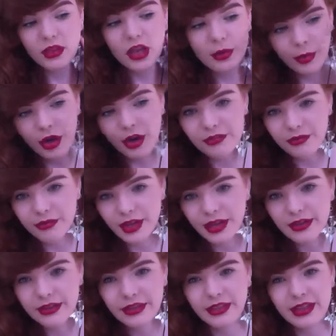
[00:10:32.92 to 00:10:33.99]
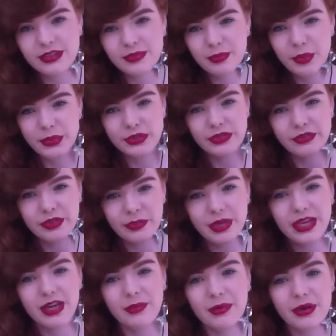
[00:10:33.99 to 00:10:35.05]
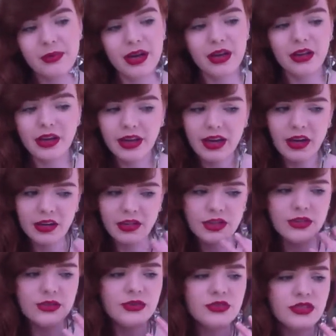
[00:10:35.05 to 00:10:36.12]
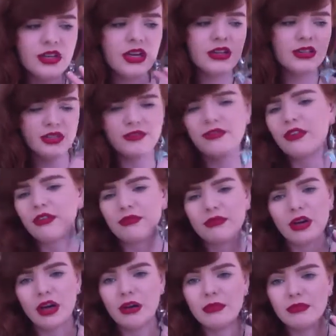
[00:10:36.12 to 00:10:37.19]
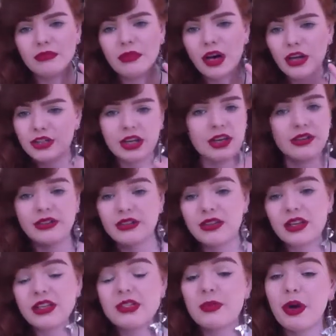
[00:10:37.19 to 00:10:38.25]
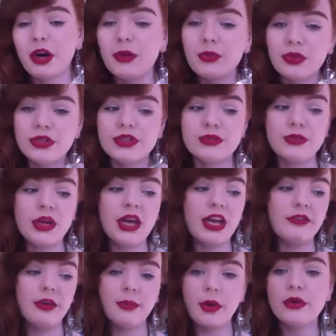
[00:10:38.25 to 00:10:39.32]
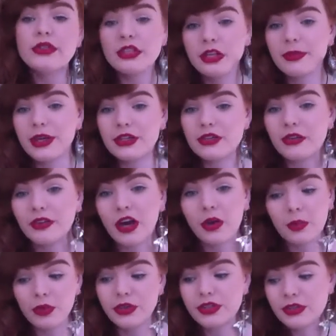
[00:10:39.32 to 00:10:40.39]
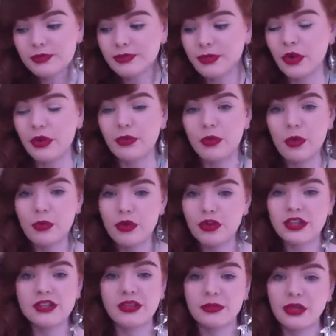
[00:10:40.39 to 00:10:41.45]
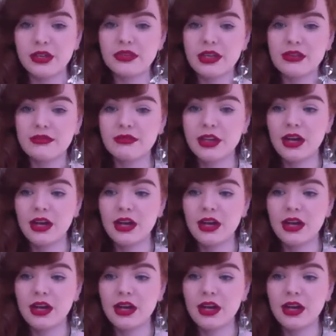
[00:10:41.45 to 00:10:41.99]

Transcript: Apart from that, I think that's most of the makeup I wear. Like, I use different eyeshadows and things, but I would, if I posted a picture of it, I would put what products I'm using,